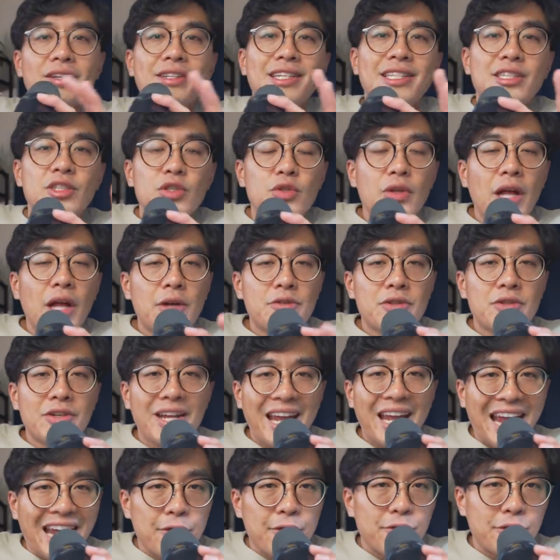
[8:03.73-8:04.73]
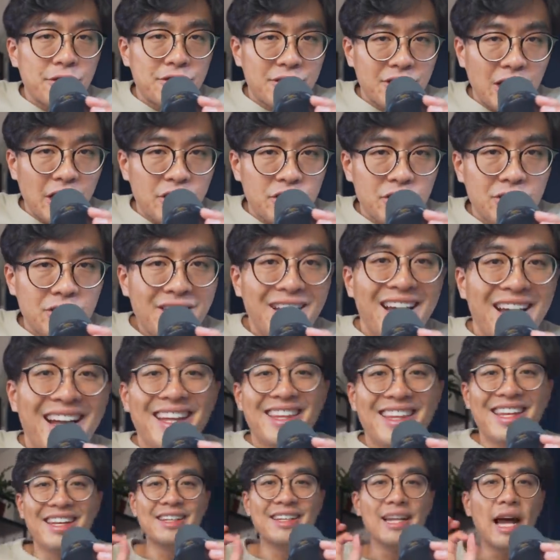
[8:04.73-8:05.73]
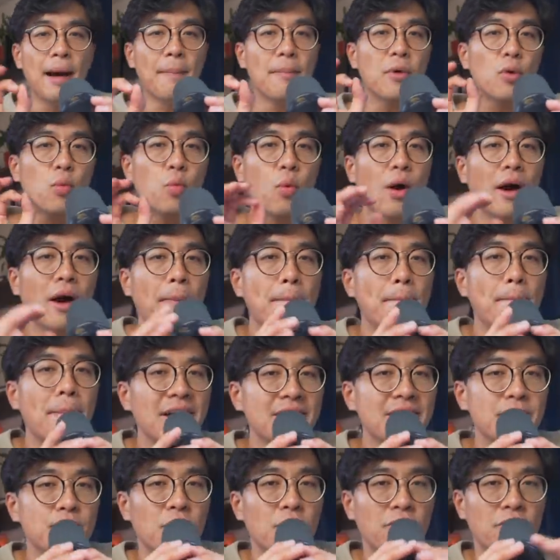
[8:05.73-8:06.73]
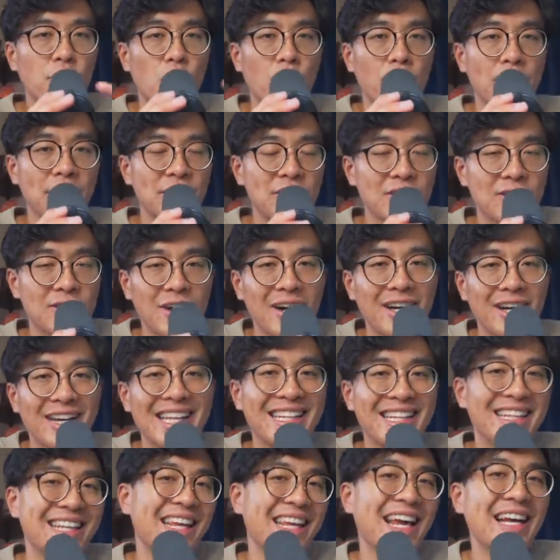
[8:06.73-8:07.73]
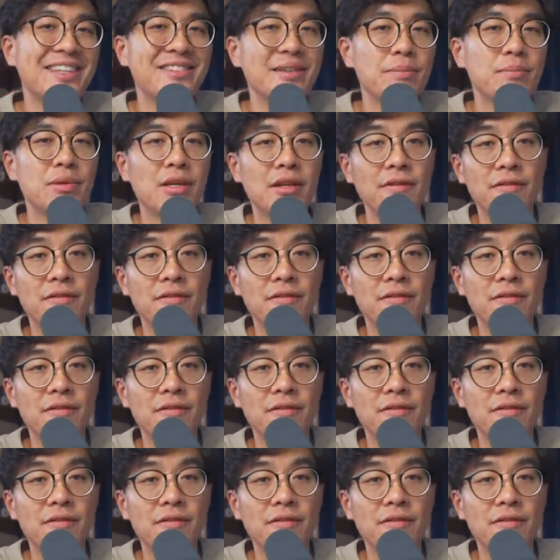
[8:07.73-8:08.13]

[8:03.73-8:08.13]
the 2008 recession, the #1 best-performing stock in the S&P